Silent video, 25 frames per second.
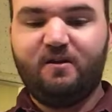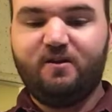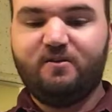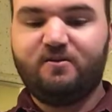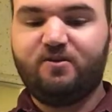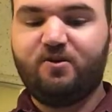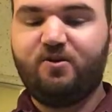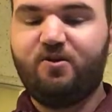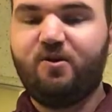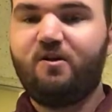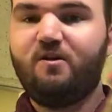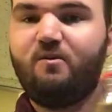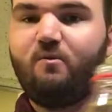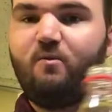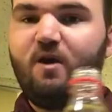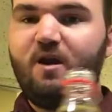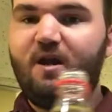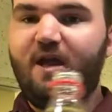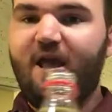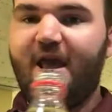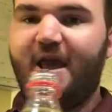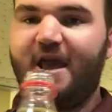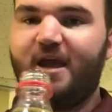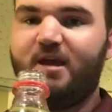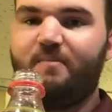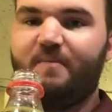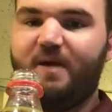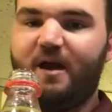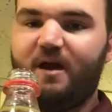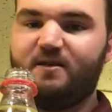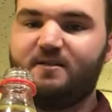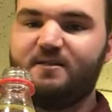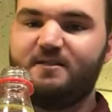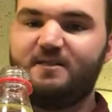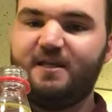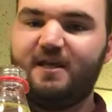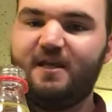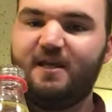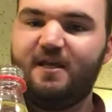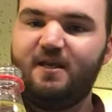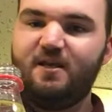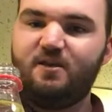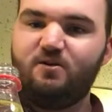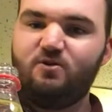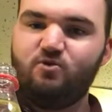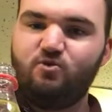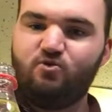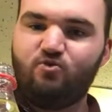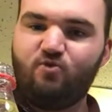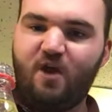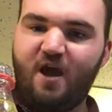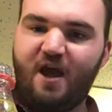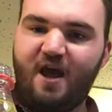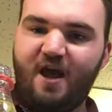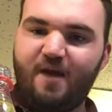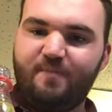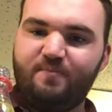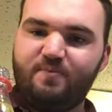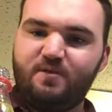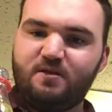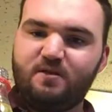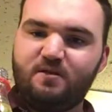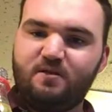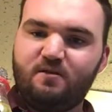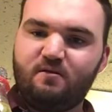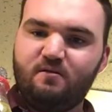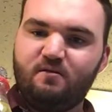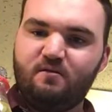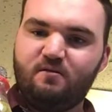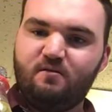So you're going to want to add about 10 drops